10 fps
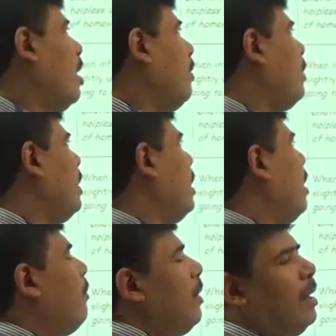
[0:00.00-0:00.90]

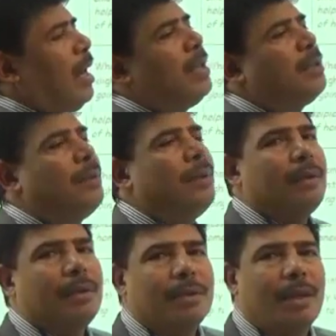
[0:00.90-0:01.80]
Even every night.
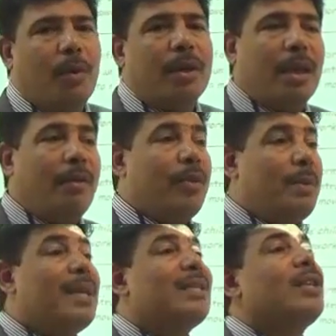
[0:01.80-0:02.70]
The word
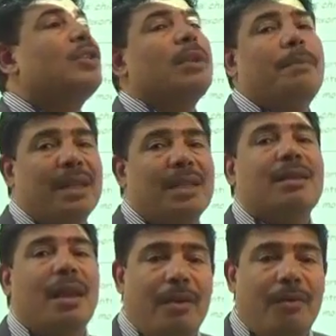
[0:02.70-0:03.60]
every means it's
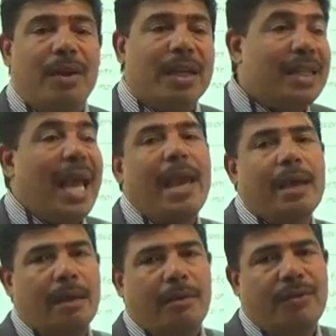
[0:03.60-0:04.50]
repeated every
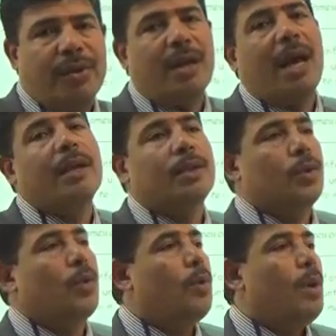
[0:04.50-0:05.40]
day, every
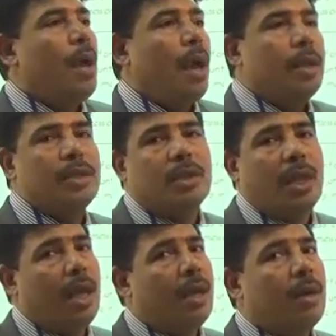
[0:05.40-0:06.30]
night. So
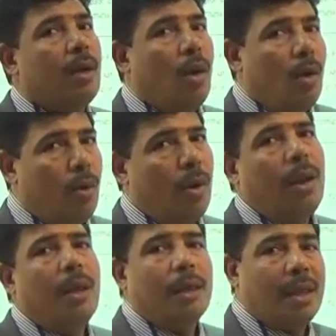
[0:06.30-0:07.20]
it's there
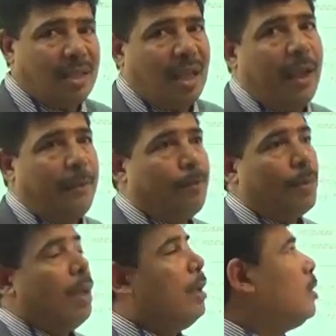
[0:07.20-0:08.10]
all the
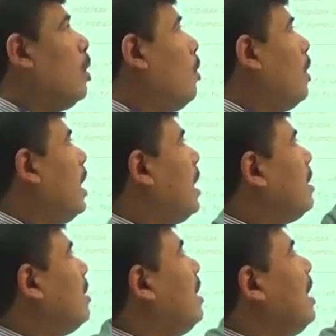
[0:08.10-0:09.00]
time. So
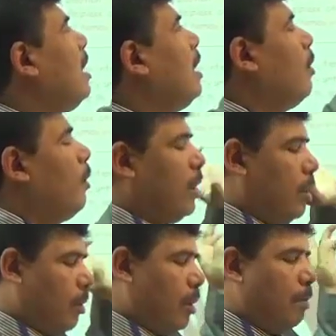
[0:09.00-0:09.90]
he is dealing
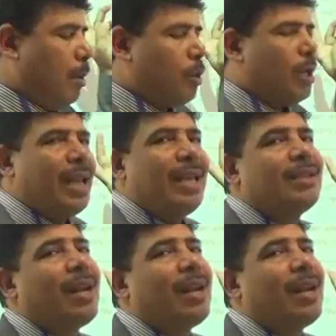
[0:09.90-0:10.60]
with your emotion.